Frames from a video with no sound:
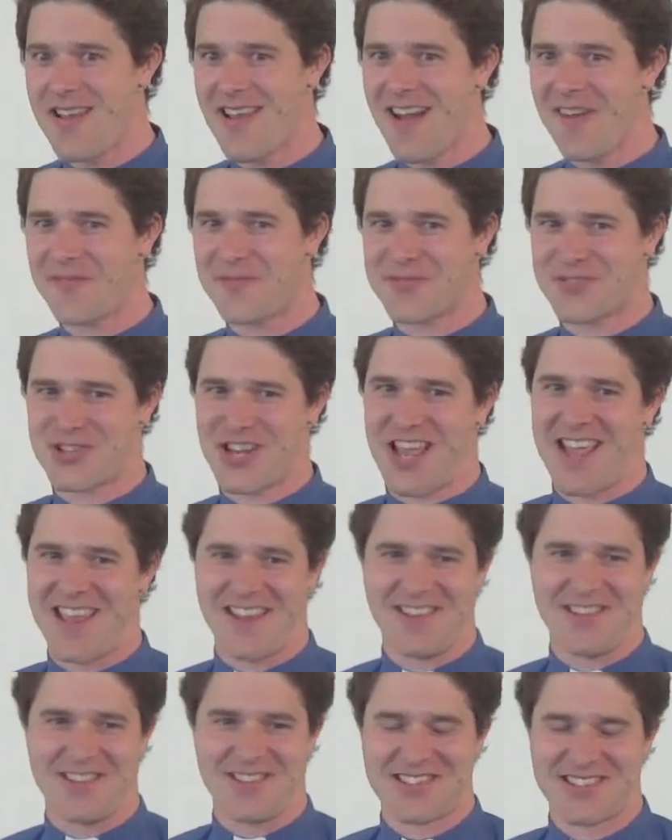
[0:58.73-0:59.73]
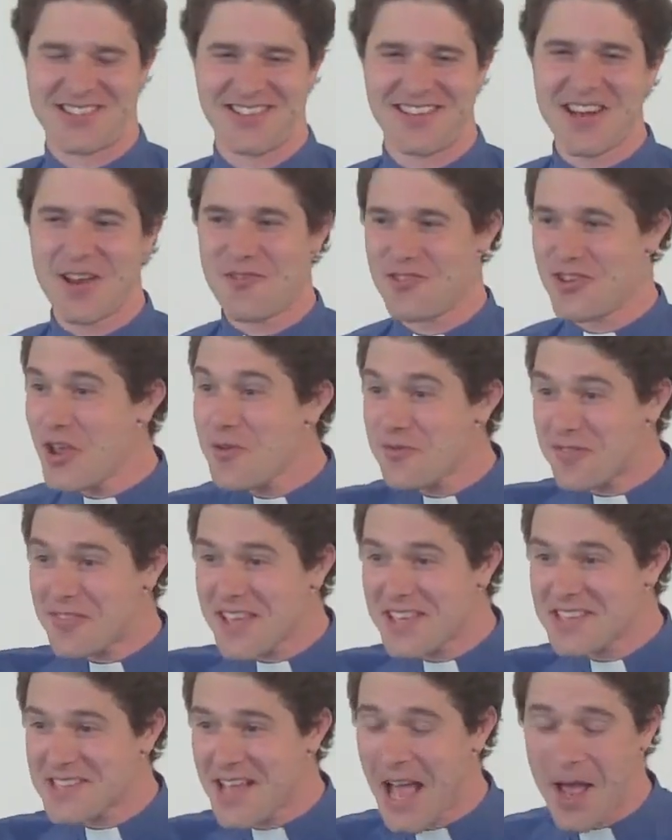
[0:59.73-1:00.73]
love change. You know, new
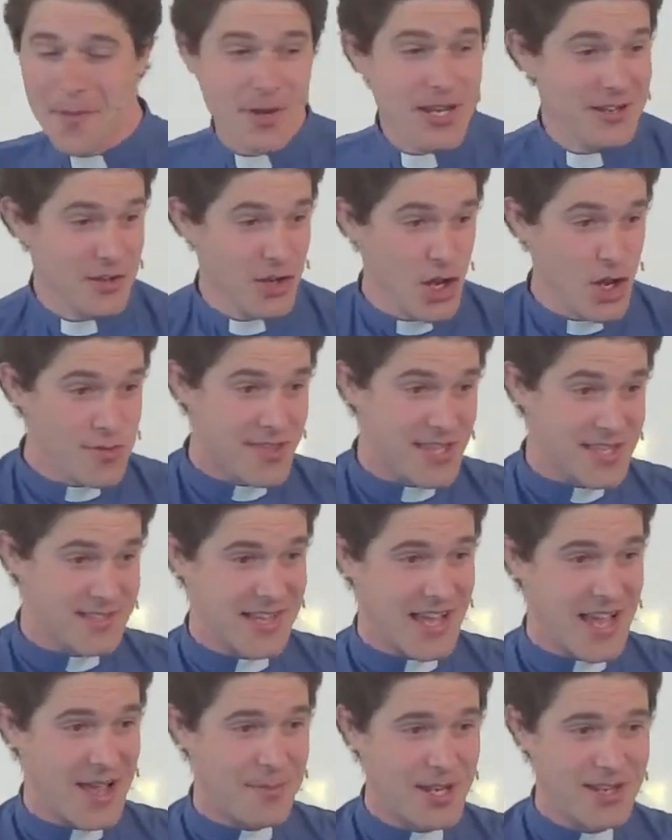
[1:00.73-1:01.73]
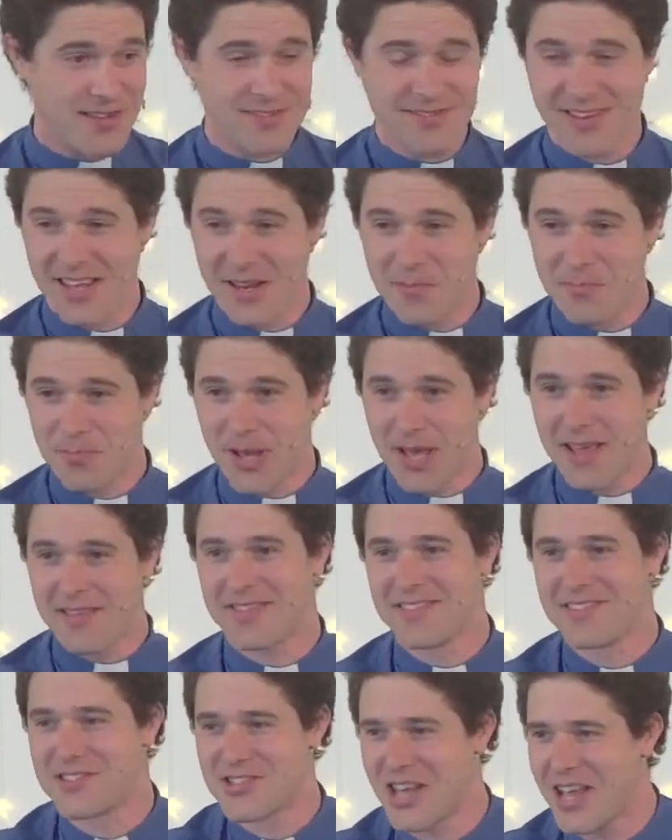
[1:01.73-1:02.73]
things are happening. New things are happening in
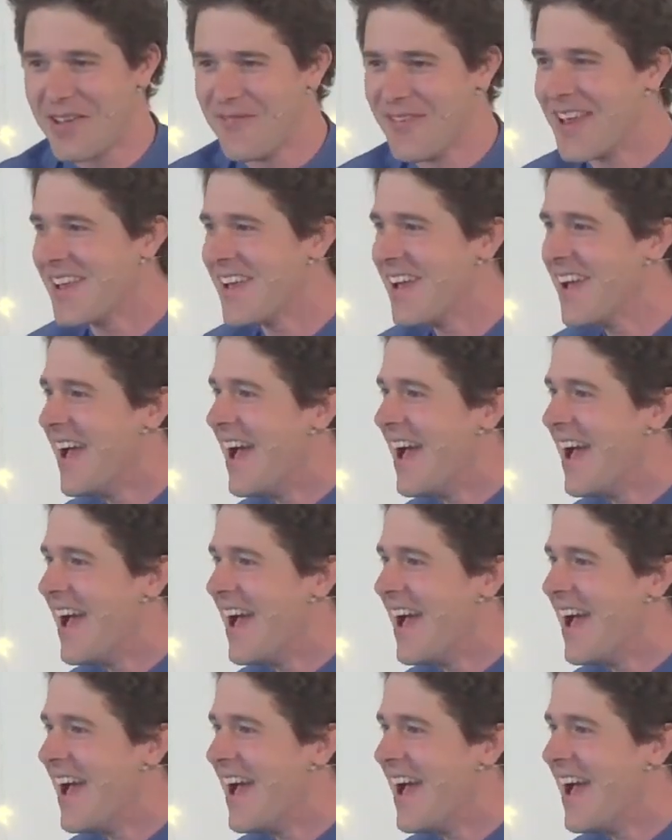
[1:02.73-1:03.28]
Beth and Jamie.